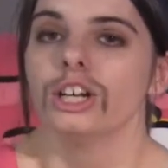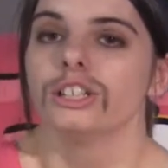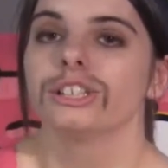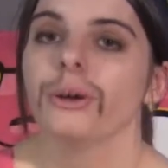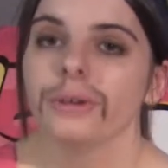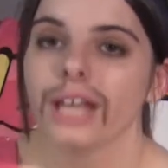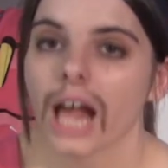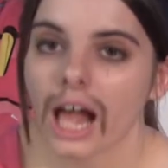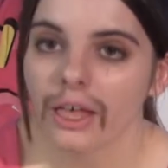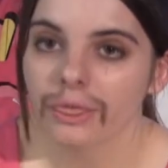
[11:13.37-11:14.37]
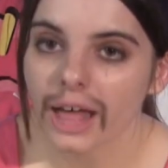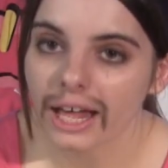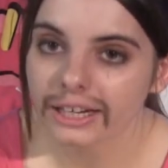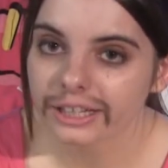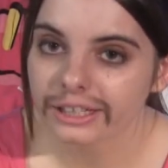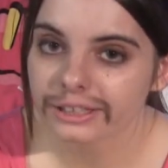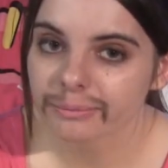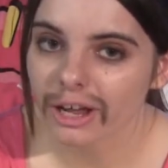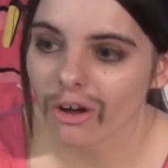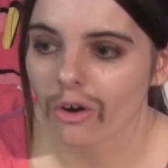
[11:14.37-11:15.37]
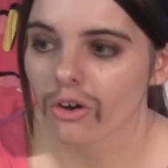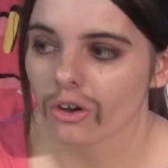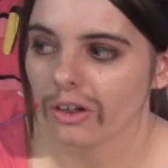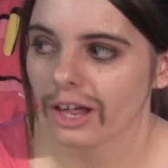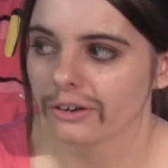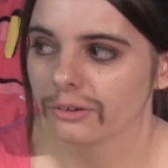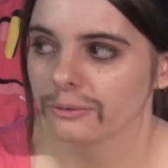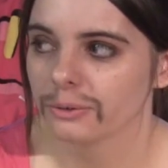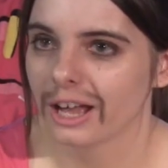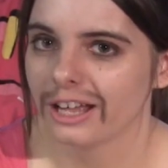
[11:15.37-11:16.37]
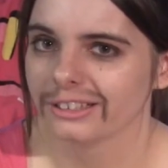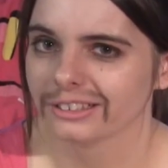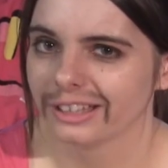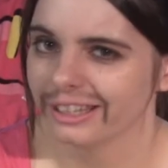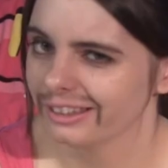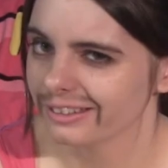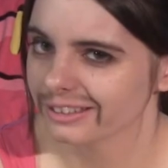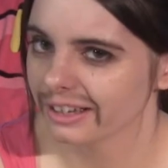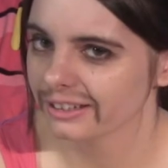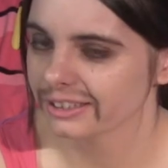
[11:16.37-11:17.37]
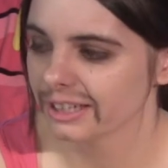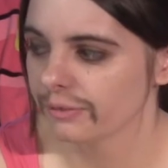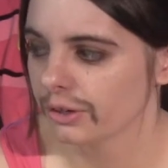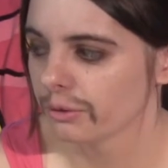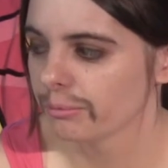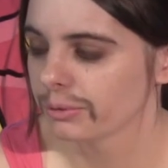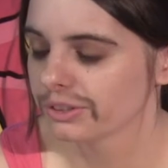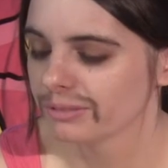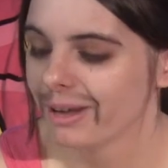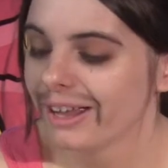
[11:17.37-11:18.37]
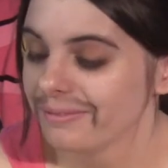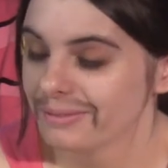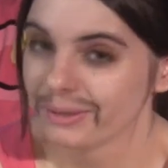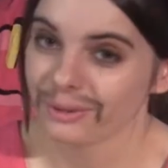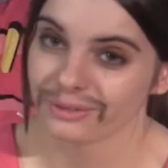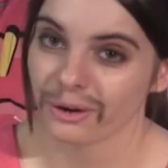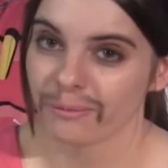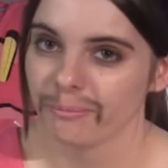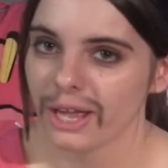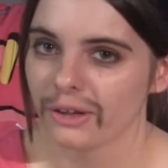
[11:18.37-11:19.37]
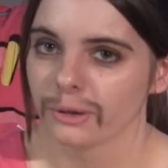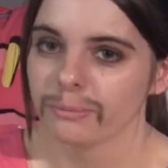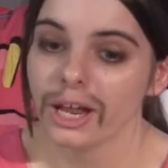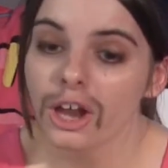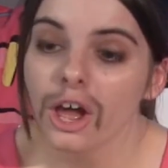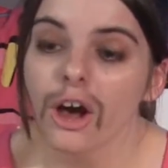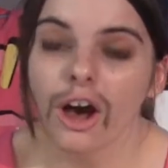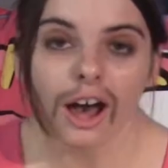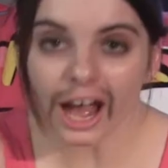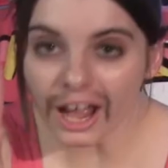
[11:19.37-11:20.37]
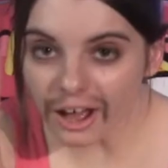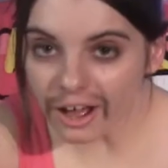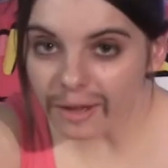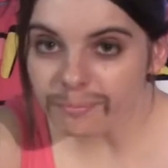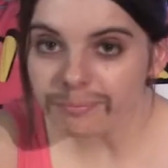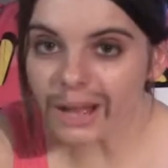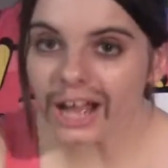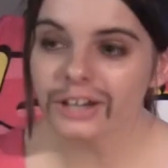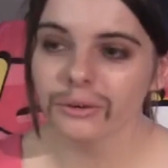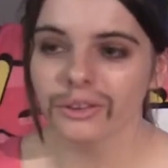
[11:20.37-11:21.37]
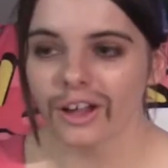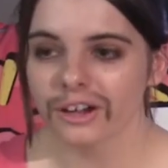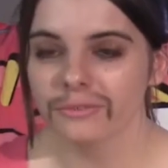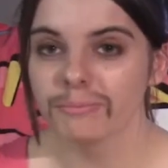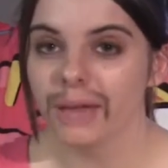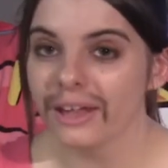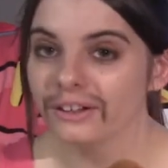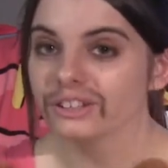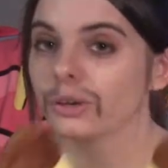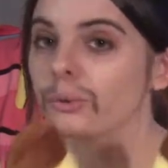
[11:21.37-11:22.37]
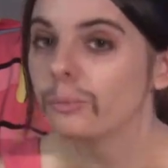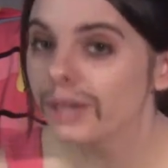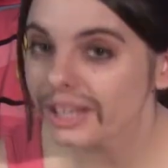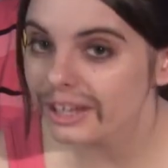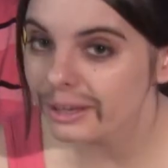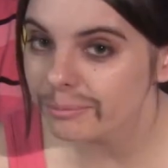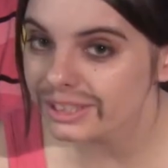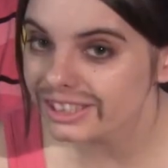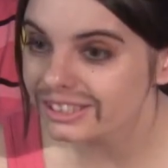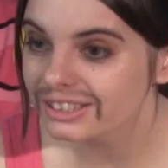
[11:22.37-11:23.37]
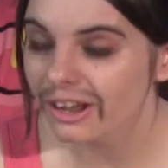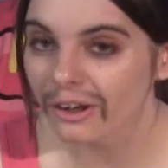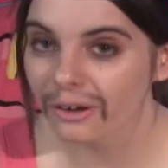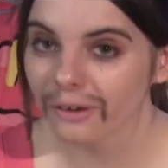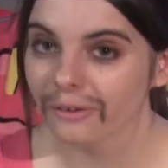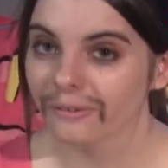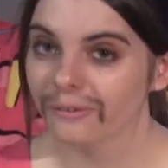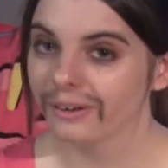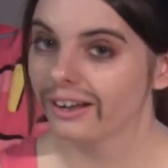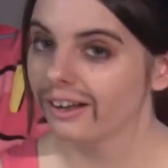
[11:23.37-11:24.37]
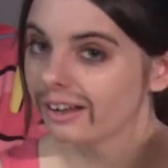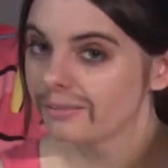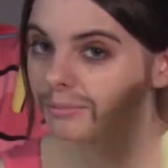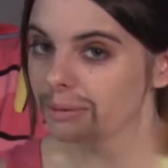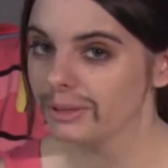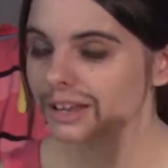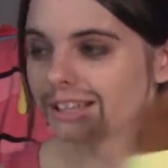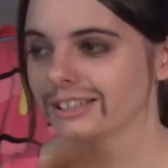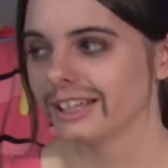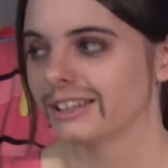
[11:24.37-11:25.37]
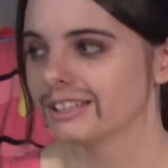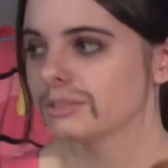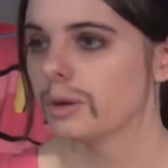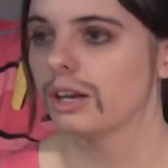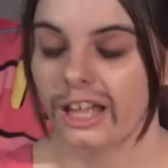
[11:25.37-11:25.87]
So yeah, that is my haul. I don't know if you guys like this kind of stuff. I know most of my viewers are male, but I know a lot of males are weebs, so maybe you guys like this one.